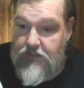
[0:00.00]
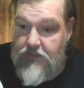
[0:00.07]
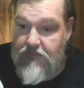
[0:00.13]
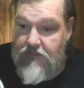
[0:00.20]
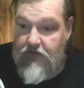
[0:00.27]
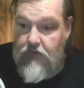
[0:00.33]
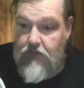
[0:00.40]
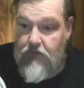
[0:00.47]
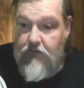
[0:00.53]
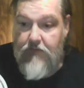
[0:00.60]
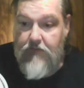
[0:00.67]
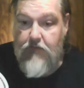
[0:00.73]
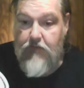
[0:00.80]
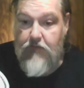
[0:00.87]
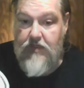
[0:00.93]
filled with
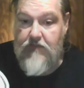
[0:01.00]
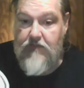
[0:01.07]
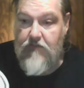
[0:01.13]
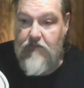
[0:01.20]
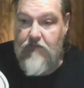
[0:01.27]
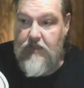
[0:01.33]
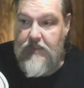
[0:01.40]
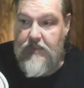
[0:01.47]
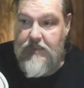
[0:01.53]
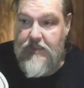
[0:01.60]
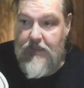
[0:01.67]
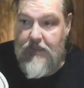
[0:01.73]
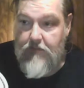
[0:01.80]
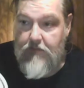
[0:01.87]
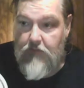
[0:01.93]
impressive wins
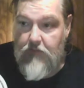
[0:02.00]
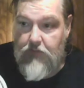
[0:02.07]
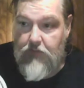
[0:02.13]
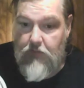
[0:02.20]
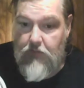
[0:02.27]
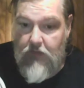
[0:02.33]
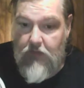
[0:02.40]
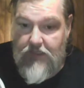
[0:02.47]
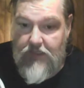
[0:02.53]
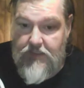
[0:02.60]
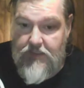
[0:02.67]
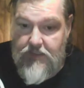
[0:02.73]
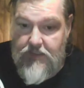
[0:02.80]
and multiple weight